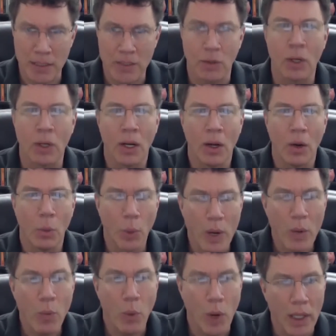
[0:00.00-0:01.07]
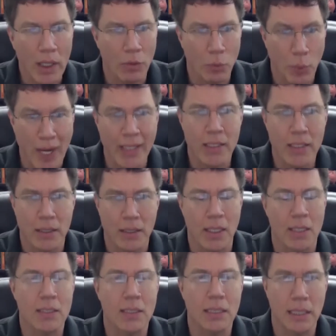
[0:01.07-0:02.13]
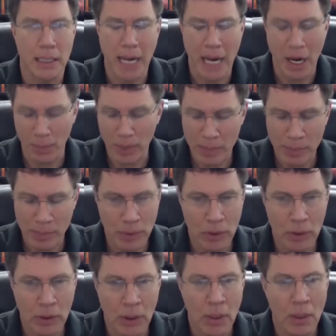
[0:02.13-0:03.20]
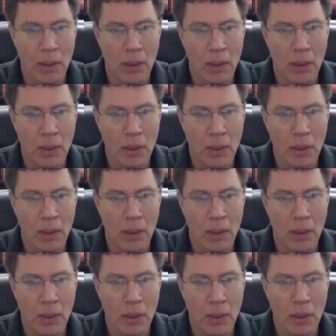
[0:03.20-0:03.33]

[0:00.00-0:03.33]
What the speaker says: So we want a renaissance in how people